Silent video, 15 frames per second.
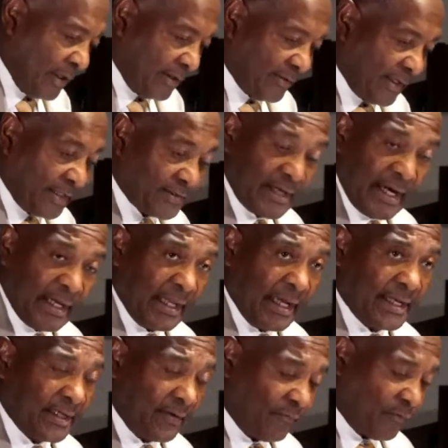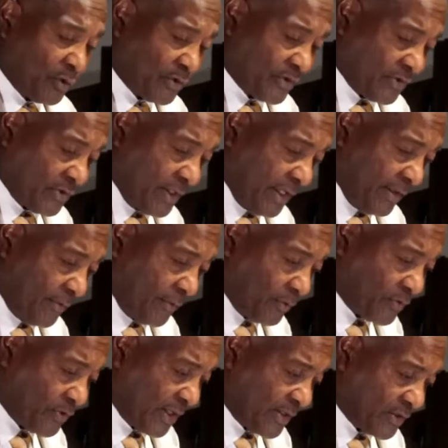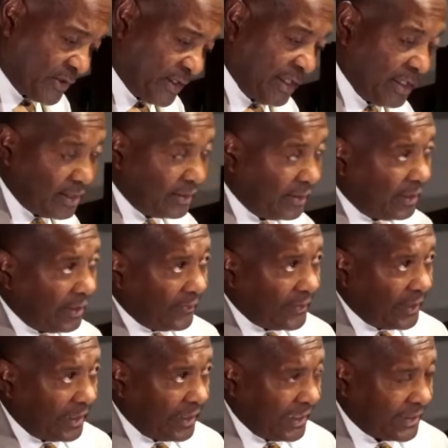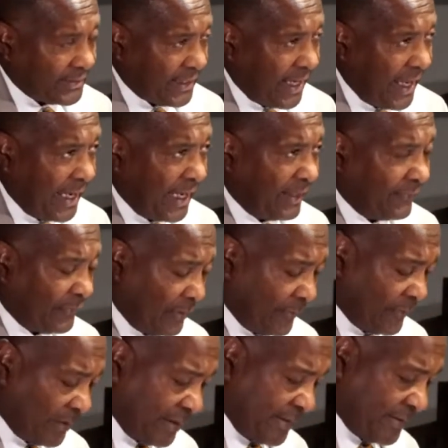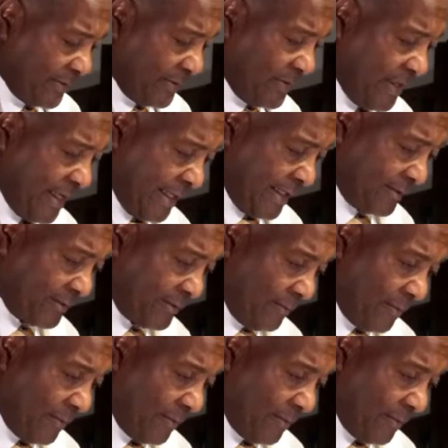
That's highlighted in verses 10 through 16, the last half of the lesson text.